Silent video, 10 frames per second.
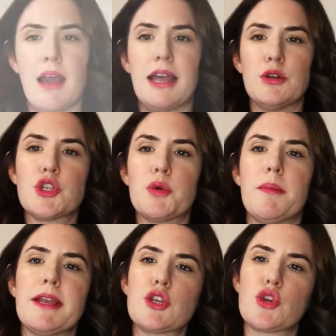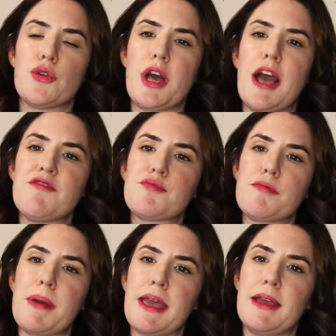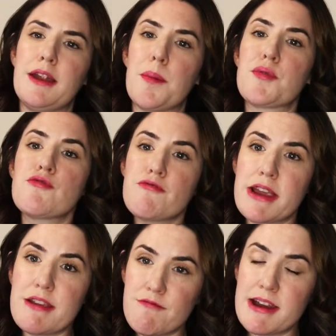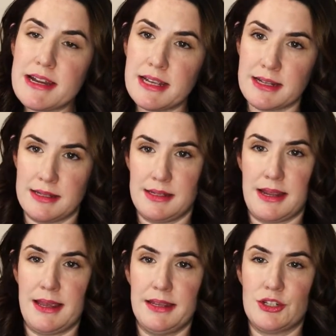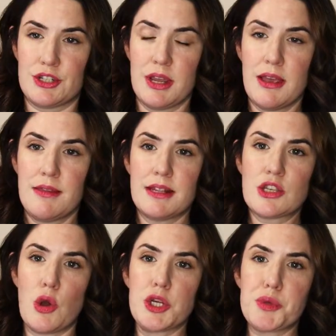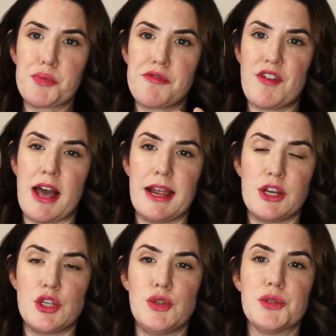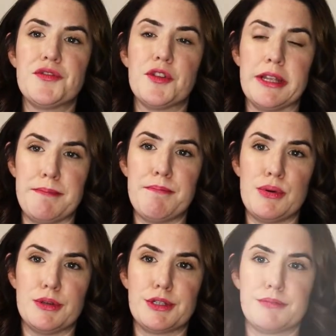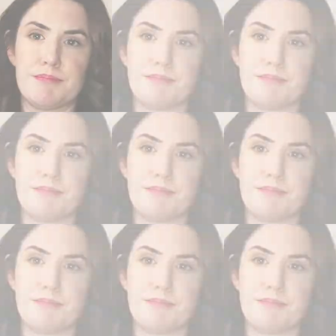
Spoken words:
I also want to make sure that I've prepared a pre-reading stage that's going to provide useful input.